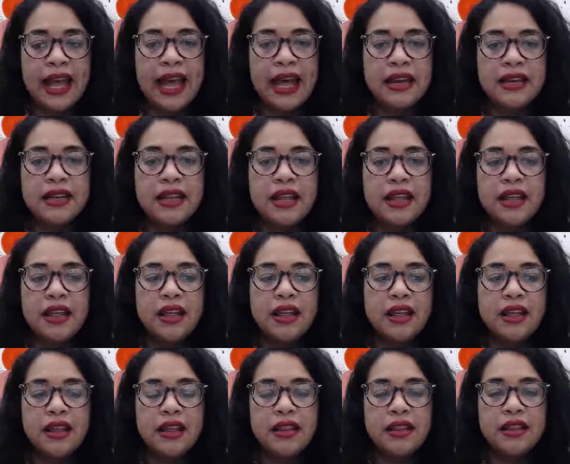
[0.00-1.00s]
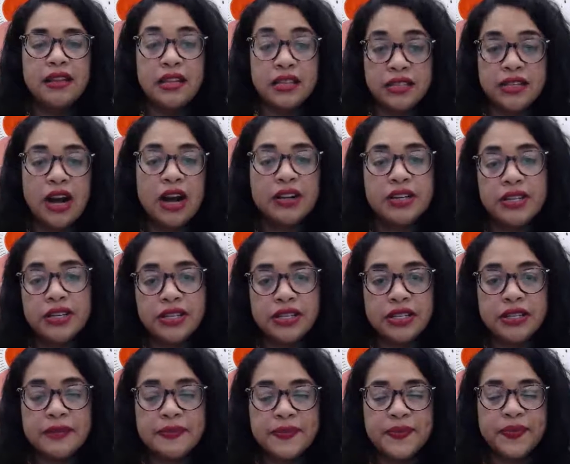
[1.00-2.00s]
And these doctors
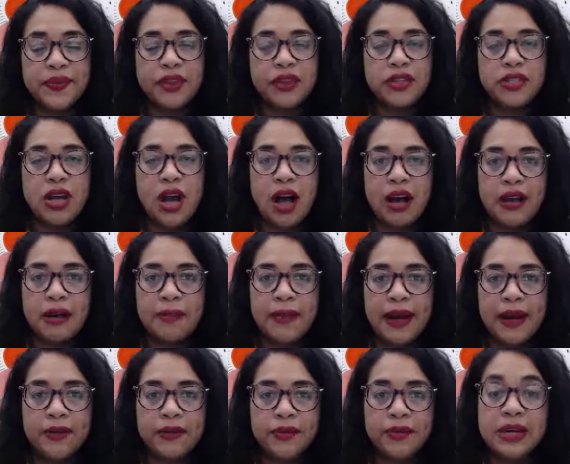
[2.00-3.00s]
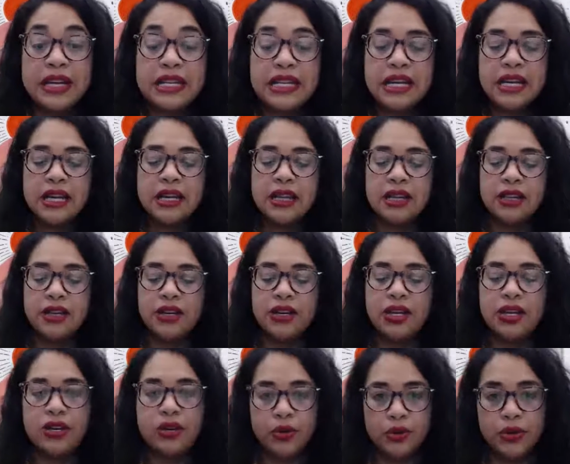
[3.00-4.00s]
talk about really the
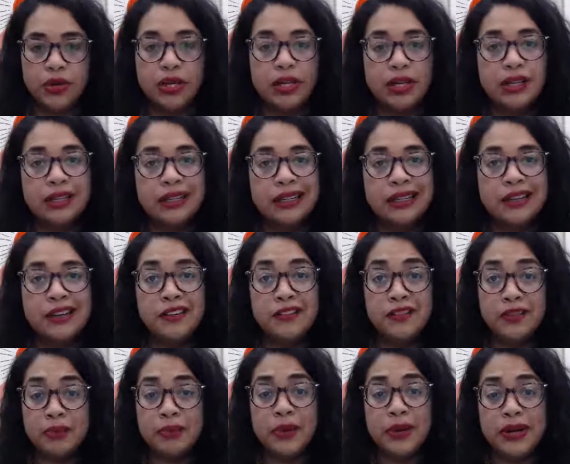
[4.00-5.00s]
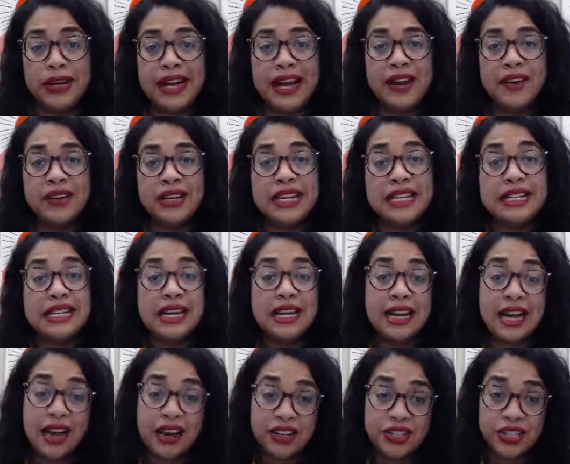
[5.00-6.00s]
cure for burnout is
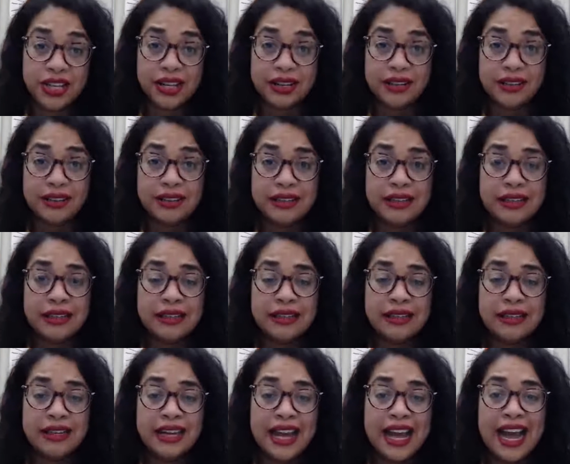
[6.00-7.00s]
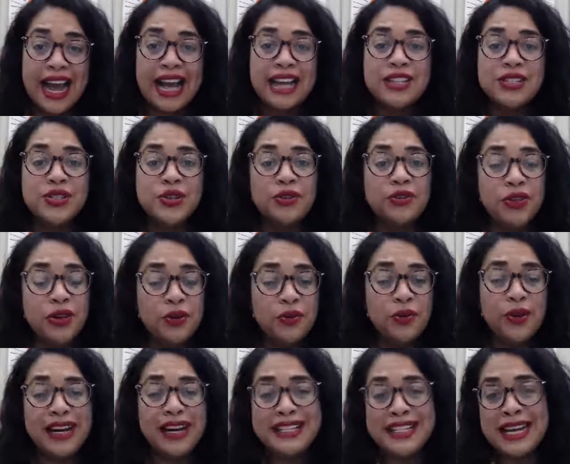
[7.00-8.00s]
connection. And so if you
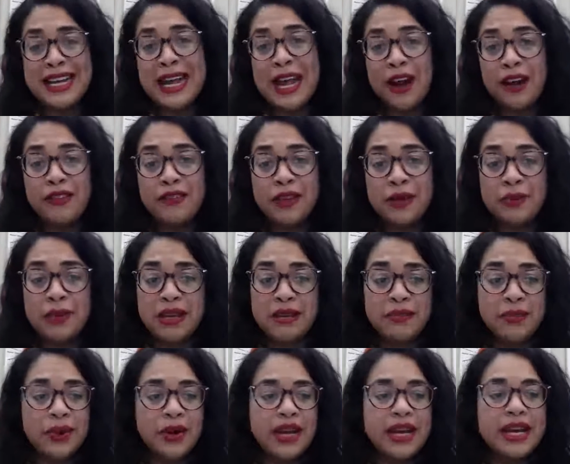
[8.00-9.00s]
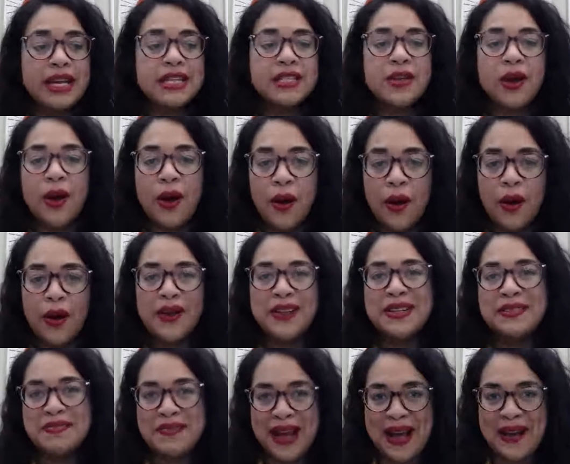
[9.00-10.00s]
want to take care of your people, it is all
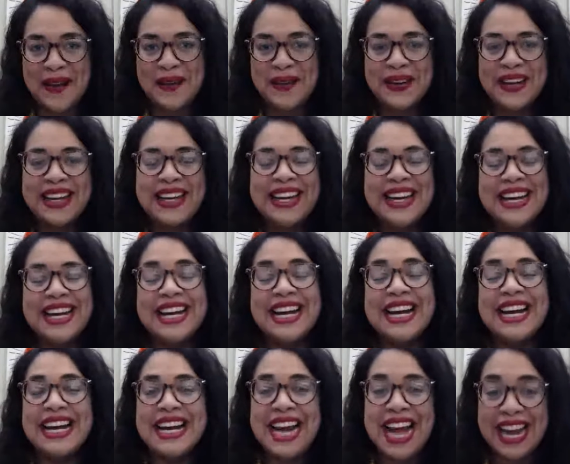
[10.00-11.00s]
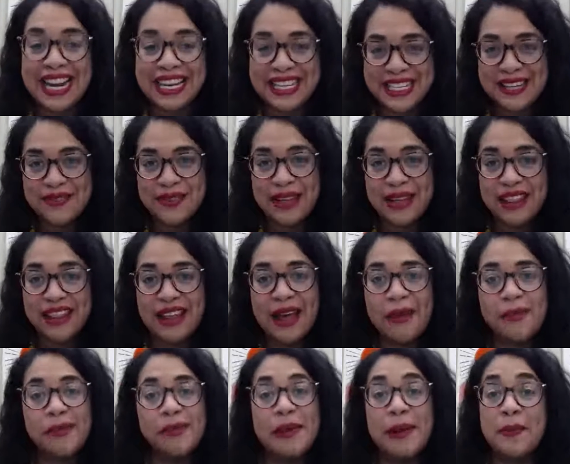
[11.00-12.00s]
about connecting with
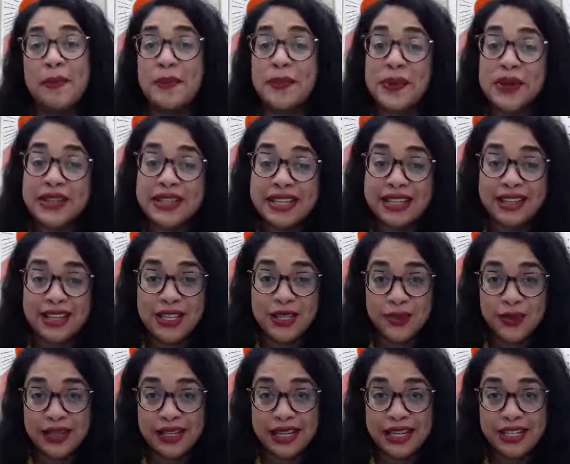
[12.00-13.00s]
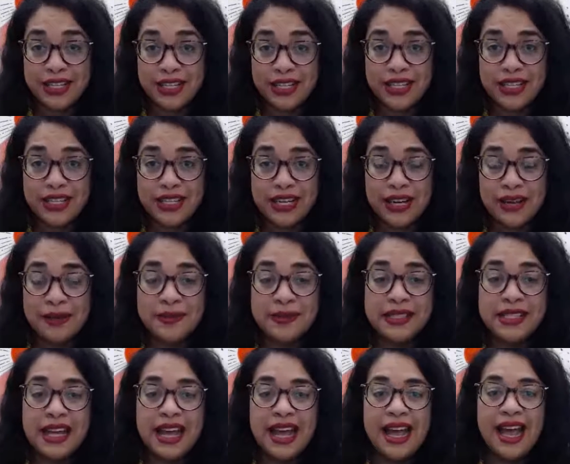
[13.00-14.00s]
them, about building these
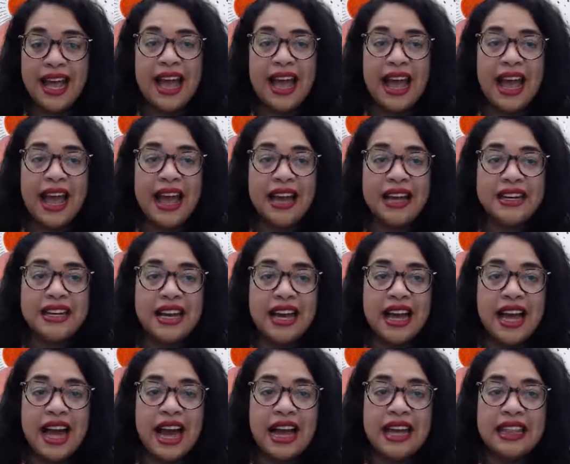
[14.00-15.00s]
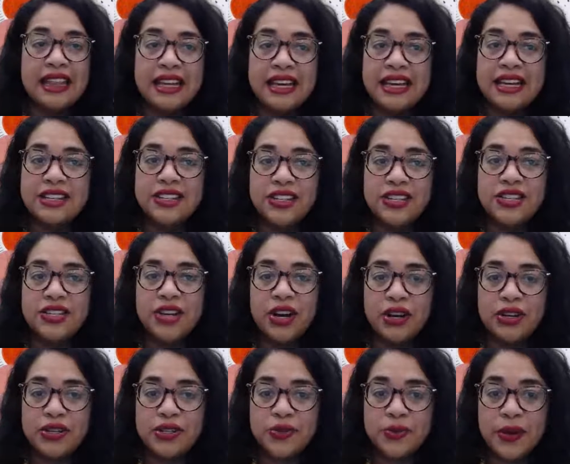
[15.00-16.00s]
relationships. And I think it just
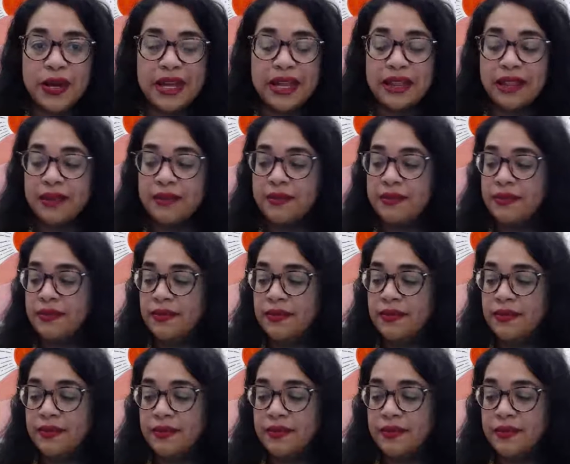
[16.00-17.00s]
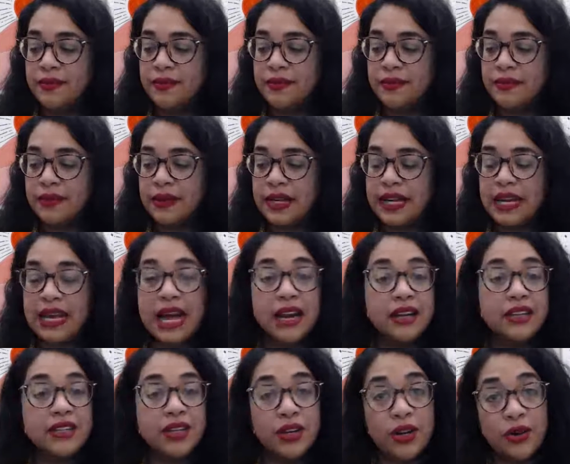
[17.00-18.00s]
starts with
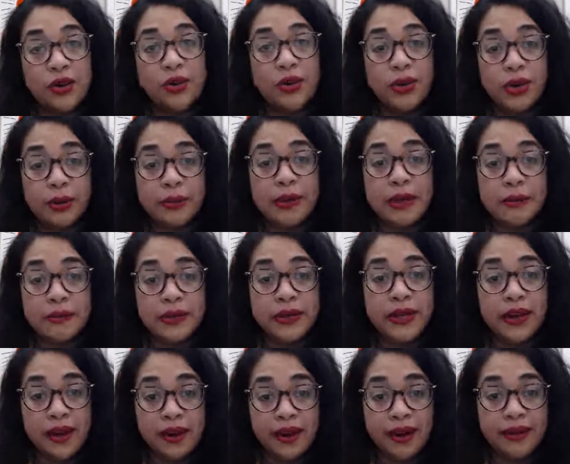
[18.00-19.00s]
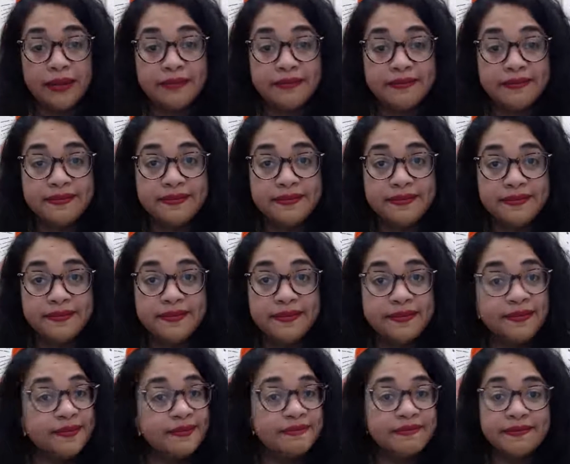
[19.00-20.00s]
getting to know who your people are
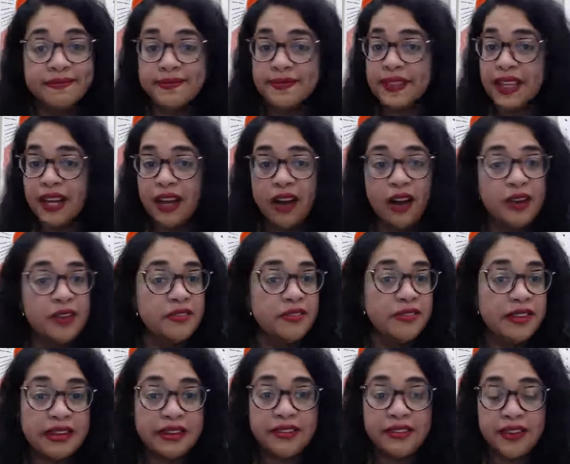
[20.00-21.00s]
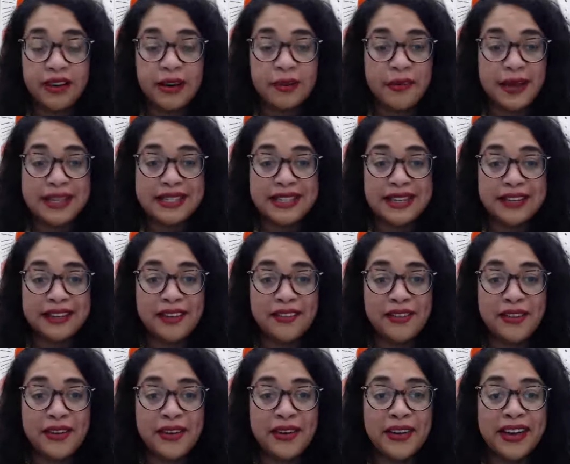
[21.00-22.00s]
on a very, very basic
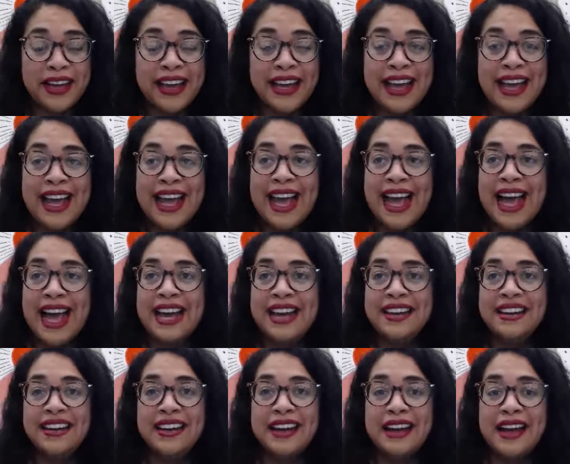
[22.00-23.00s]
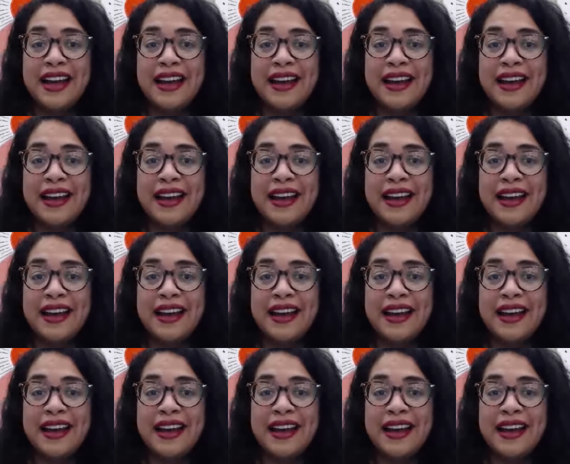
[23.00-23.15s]
level, and